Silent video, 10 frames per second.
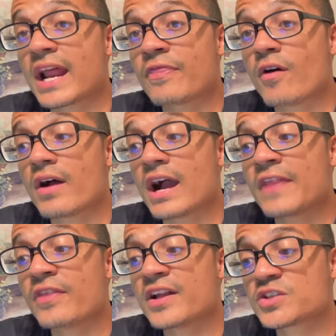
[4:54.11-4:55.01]
I
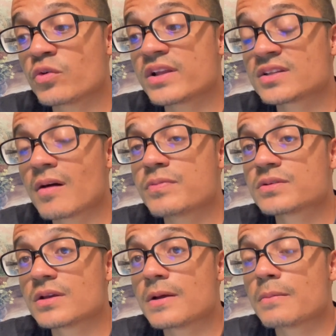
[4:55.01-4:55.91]
thought Tony
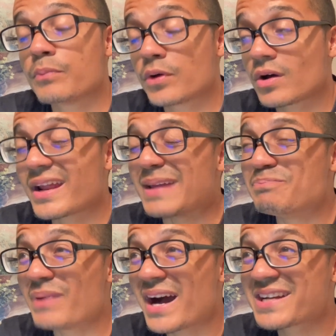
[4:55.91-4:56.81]
Tubbs put on a
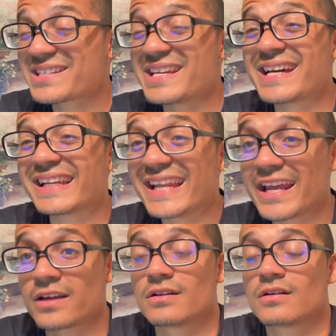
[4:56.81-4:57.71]
boxing
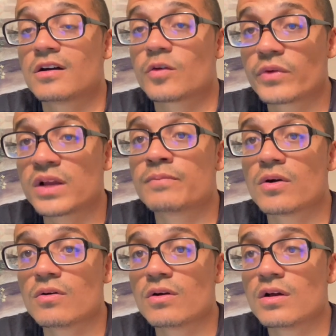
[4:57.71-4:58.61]
clinic on Riddick
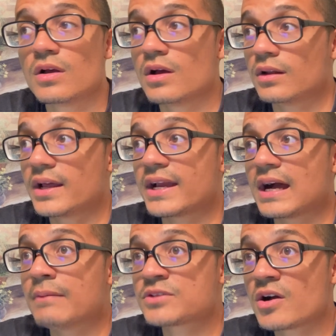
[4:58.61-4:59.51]
Bowe. Like,
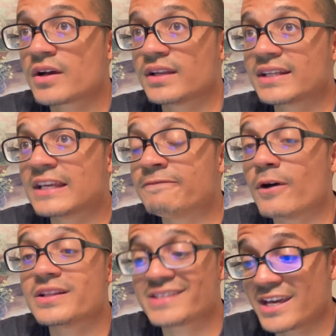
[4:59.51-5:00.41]
I'm talking like they
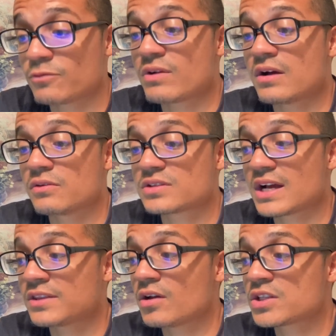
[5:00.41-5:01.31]
fought 10 rounds.
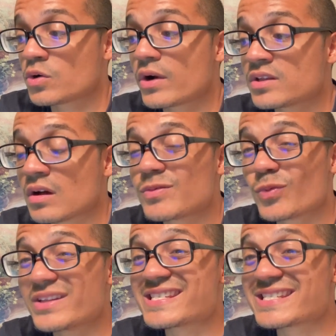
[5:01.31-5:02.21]
I thought Tony Tubbs
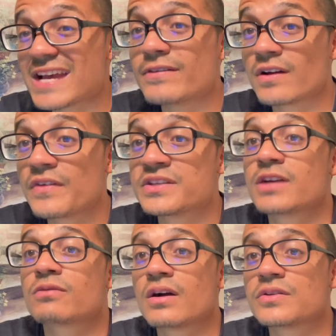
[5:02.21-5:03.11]
won 7 of the
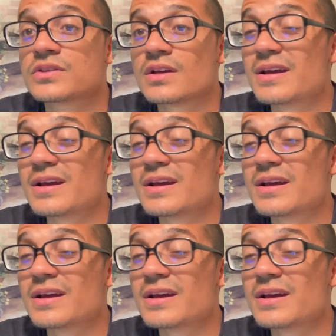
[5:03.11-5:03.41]
10 rounds.